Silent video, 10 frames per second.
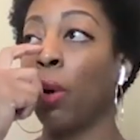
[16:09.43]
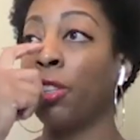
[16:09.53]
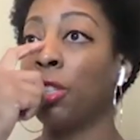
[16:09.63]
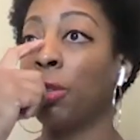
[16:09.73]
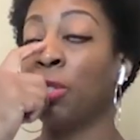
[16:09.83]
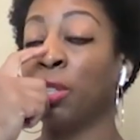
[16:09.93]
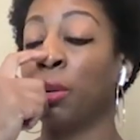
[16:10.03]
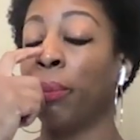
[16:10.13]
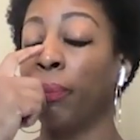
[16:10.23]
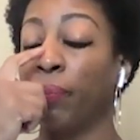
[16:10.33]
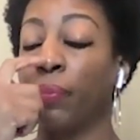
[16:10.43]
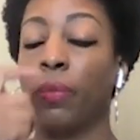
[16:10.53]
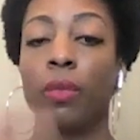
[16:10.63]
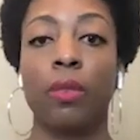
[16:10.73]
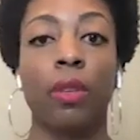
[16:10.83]
once you do,
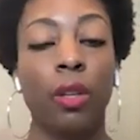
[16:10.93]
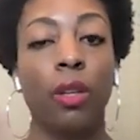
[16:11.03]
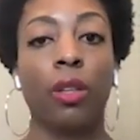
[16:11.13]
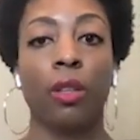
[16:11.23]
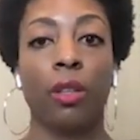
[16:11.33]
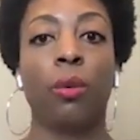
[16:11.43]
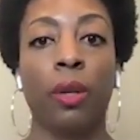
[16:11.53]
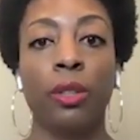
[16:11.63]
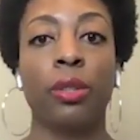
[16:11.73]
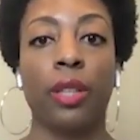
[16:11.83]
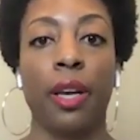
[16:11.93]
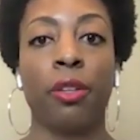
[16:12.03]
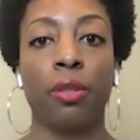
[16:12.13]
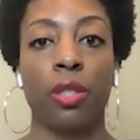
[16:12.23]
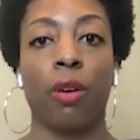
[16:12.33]
you understand
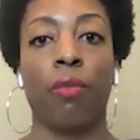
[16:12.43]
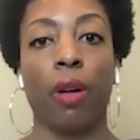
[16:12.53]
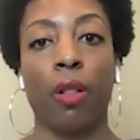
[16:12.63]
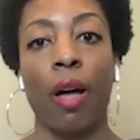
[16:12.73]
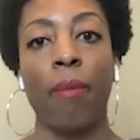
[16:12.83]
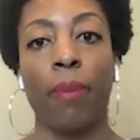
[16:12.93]
yourself a lot